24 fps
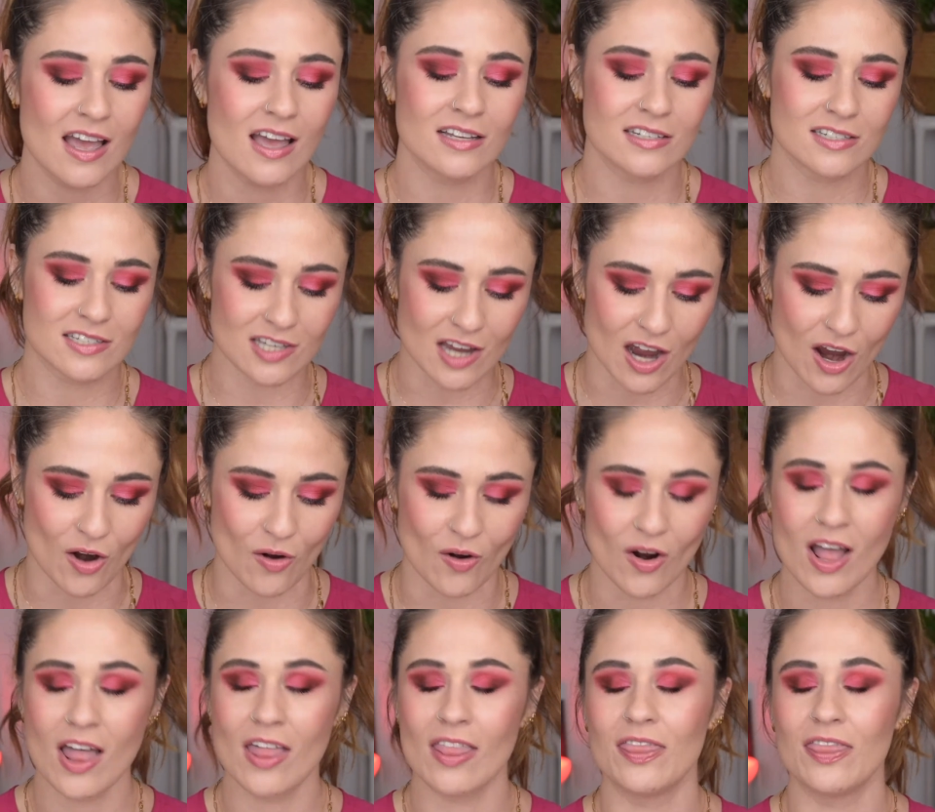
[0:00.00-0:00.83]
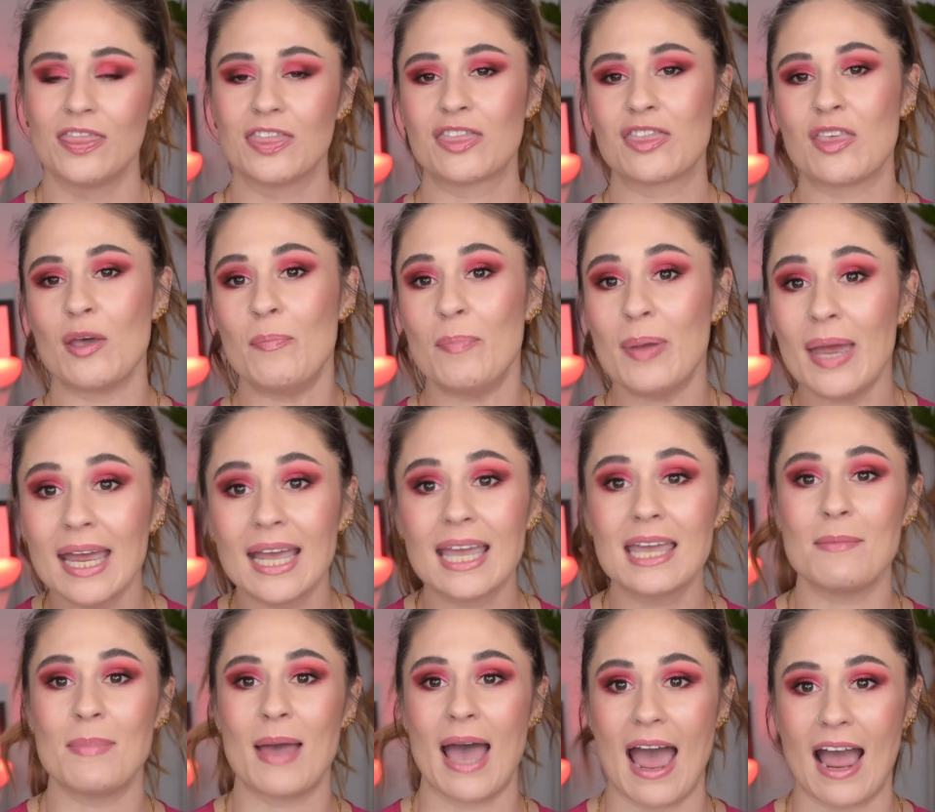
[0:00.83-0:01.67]
So, to
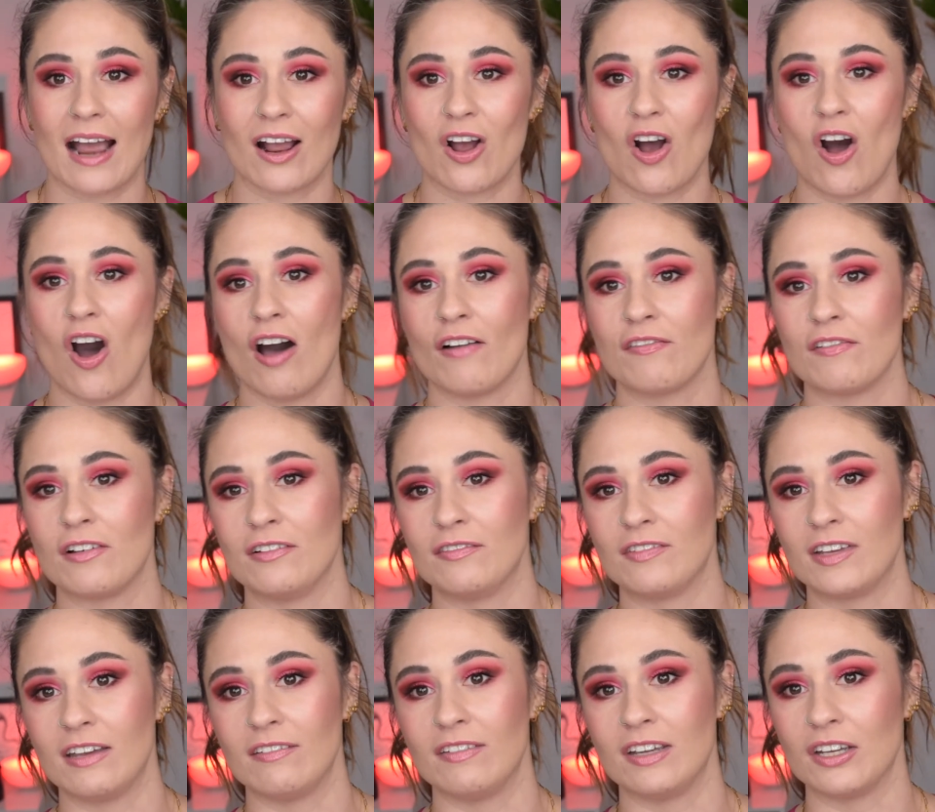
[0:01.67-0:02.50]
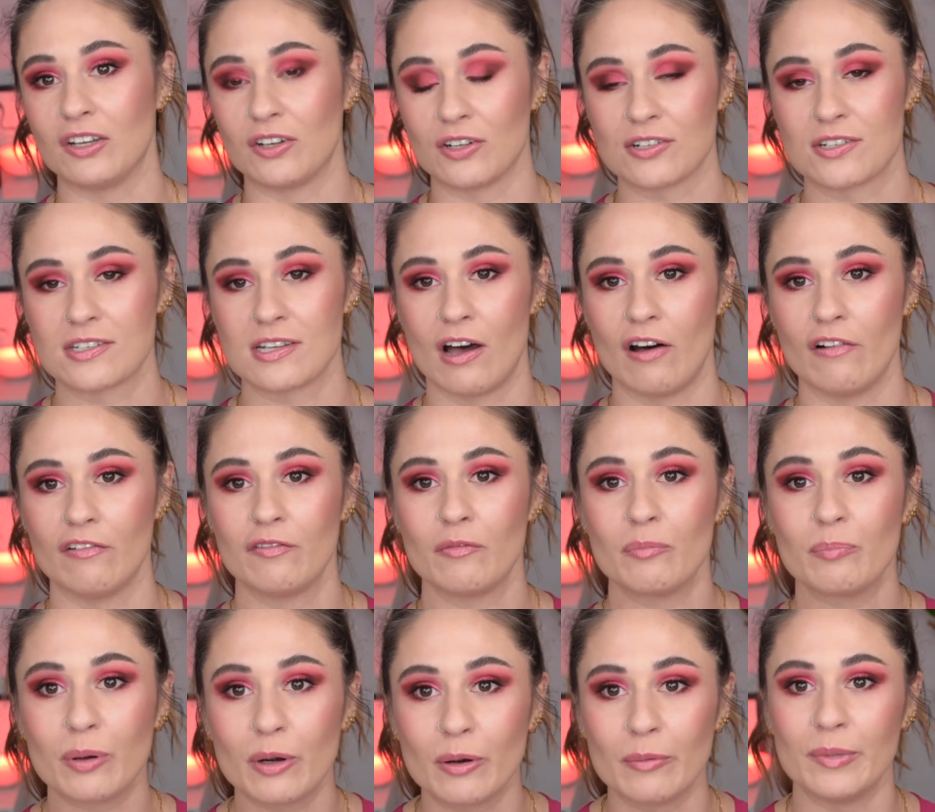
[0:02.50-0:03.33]
piggyback off of giving
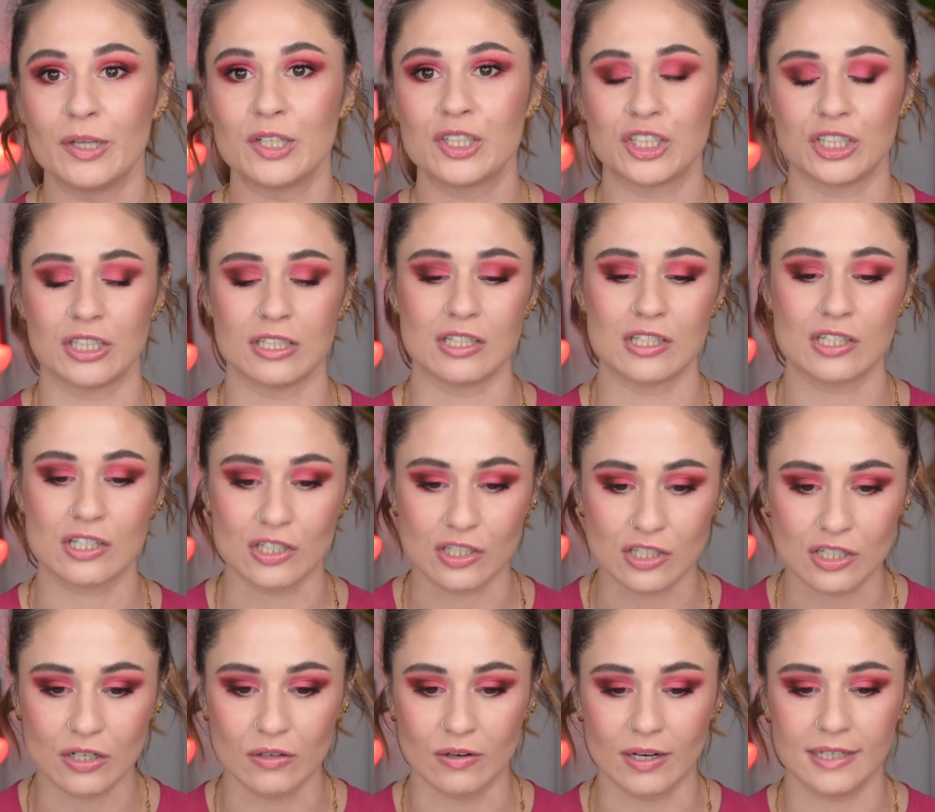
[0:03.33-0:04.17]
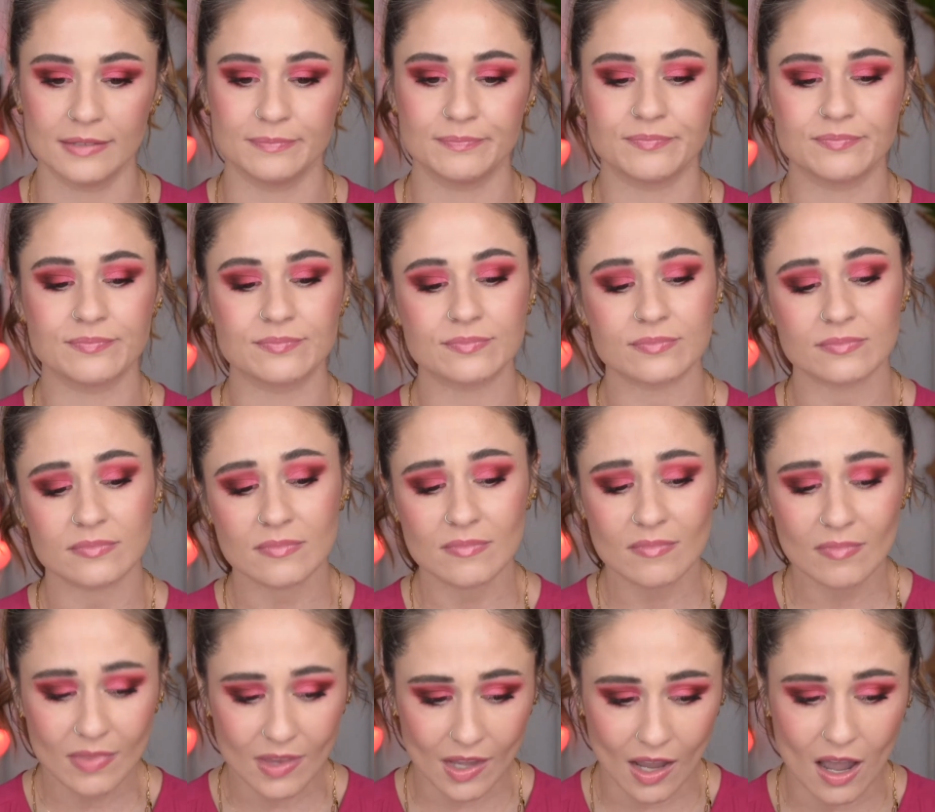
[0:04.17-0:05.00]
yourself permission to do it,
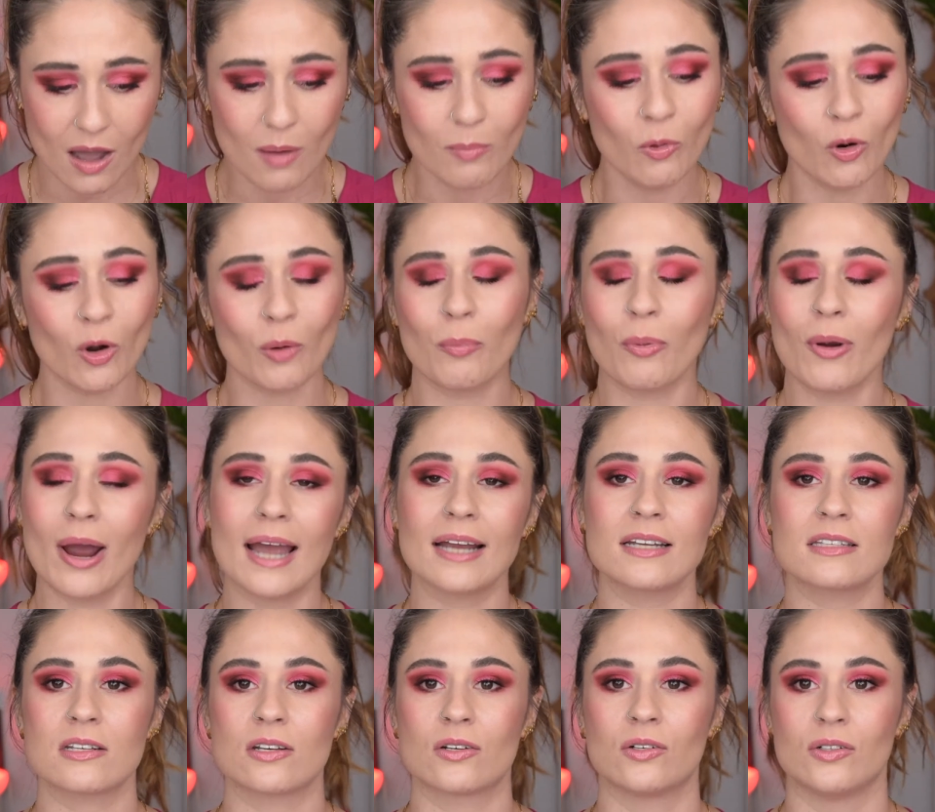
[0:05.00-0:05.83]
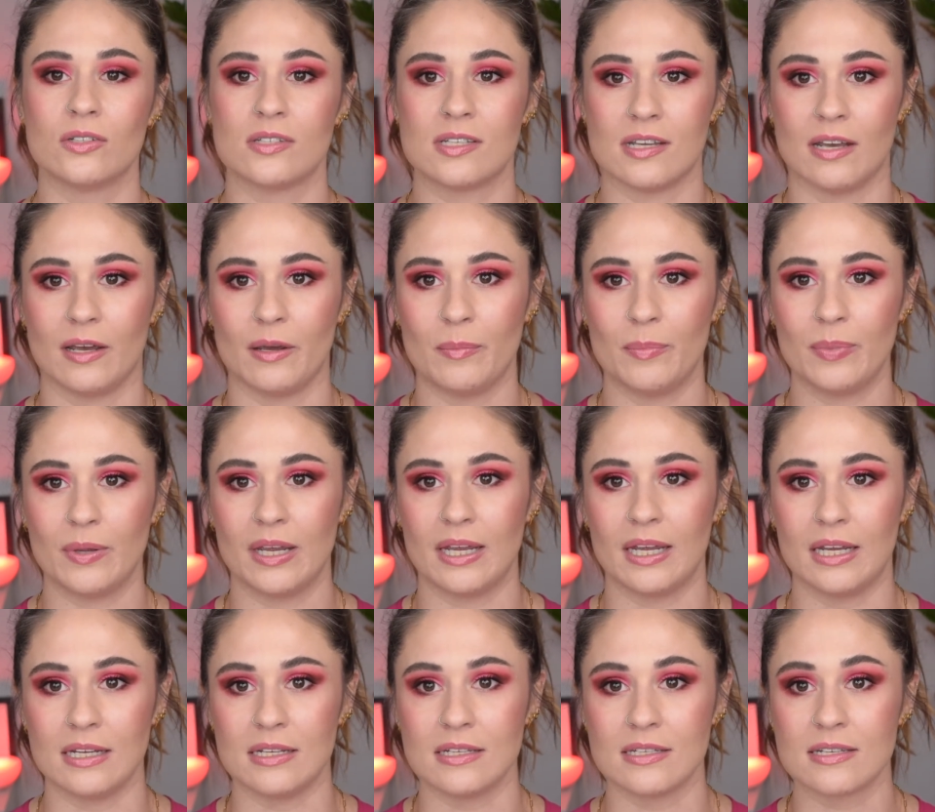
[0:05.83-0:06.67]
a more practical tip
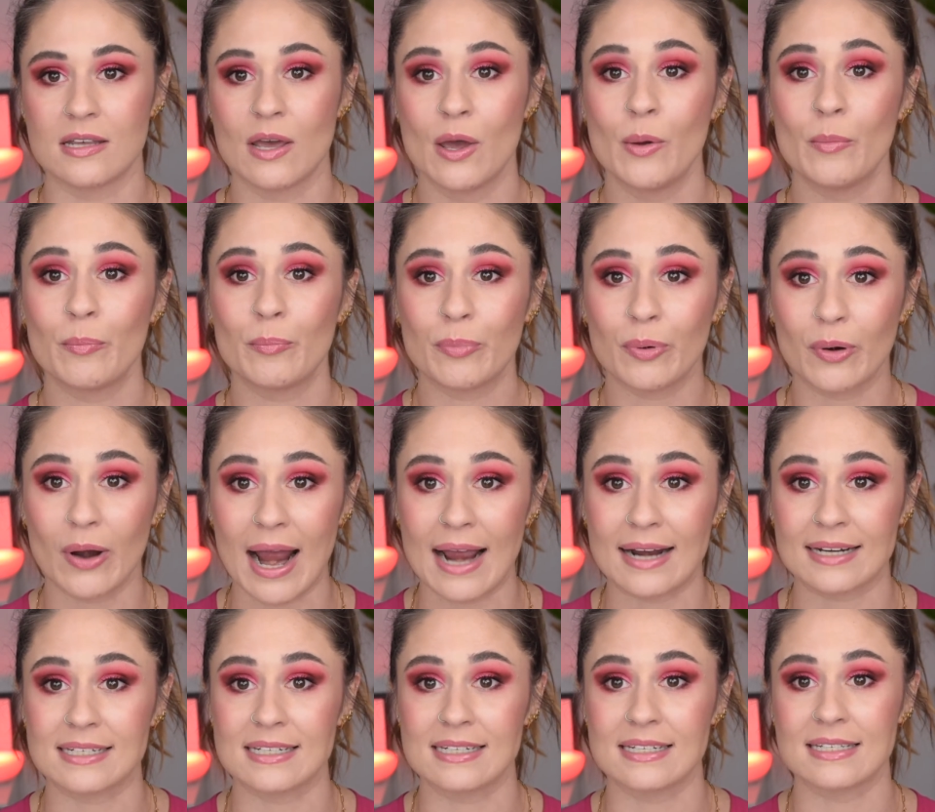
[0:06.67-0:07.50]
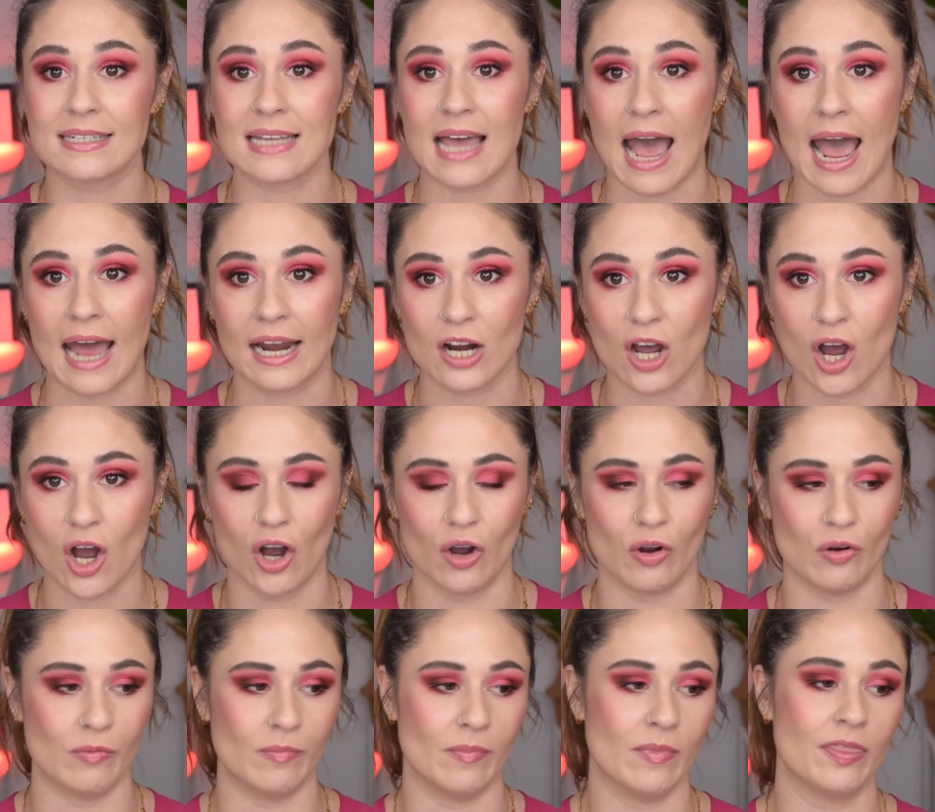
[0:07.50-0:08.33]
is practice at
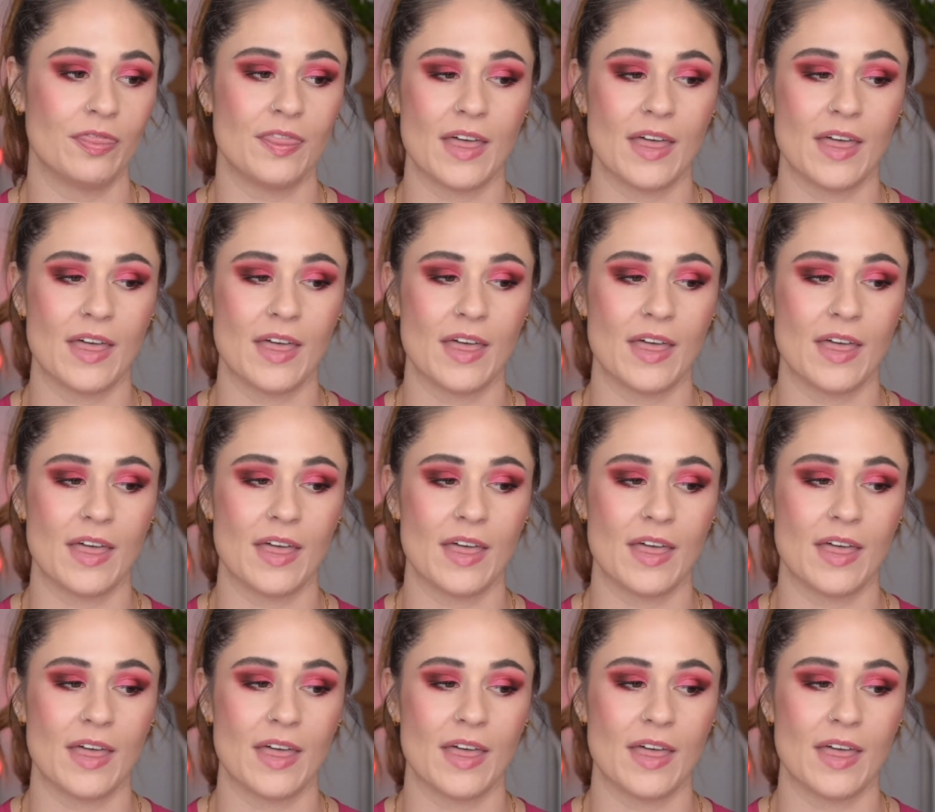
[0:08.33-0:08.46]
home.